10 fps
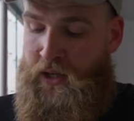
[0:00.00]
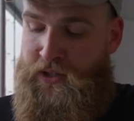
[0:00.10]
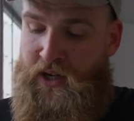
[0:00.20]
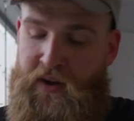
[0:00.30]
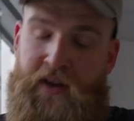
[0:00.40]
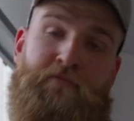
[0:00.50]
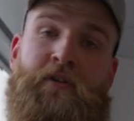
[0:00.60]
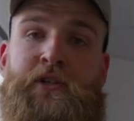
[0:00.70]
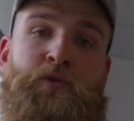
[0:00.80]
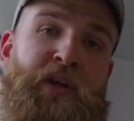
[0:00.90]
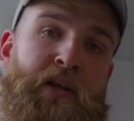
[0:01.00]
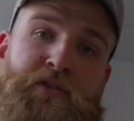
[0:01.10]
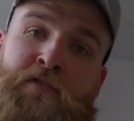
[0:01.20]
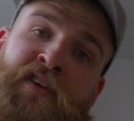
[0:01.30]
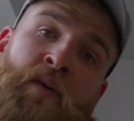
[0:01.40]
So in France we
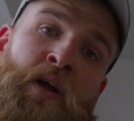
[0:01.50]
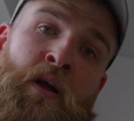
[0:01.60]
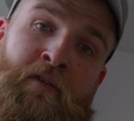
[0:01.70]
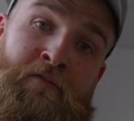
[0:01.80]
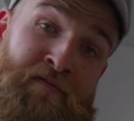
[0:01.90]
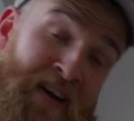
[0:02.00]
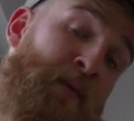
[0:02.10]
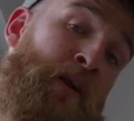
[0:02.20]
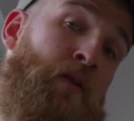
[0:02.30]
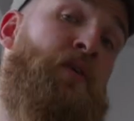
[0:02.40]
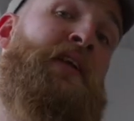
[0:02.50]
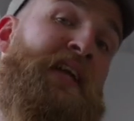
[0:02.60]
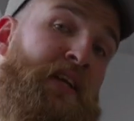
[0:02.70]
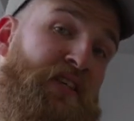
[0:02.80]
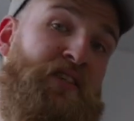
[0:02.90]
use very, very long
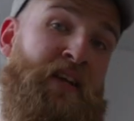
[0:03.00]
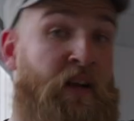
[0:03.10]
leaders,